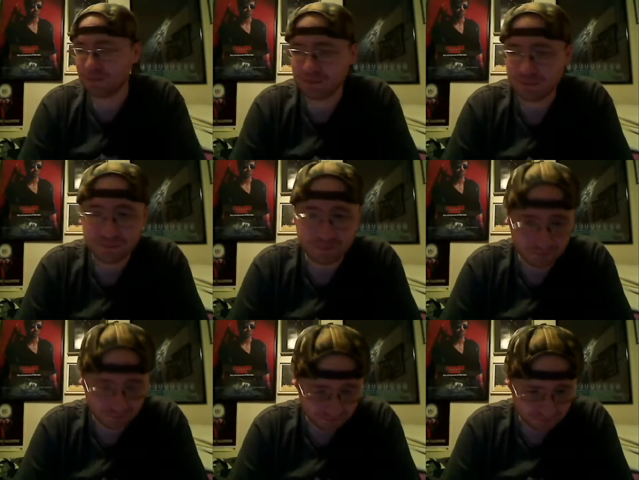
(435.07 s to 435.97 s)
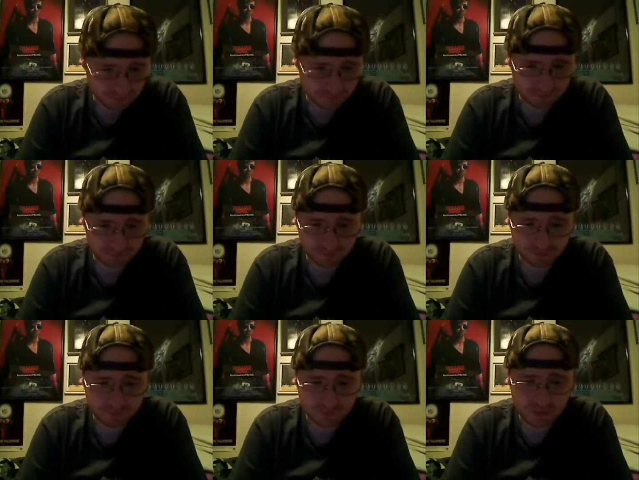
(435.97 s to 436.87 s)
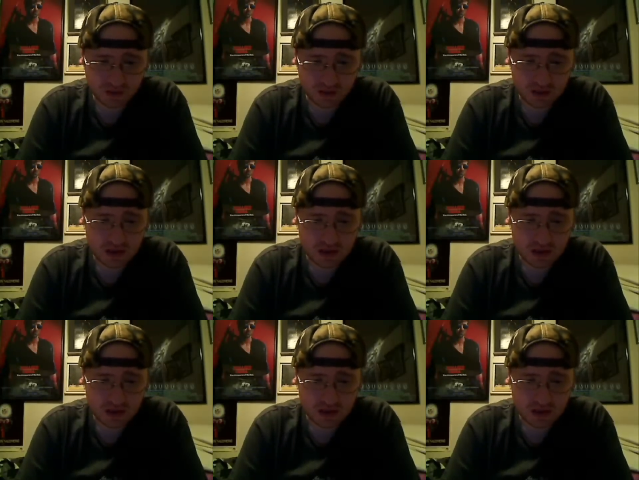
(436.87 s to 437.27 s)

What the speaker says: (no one is talking)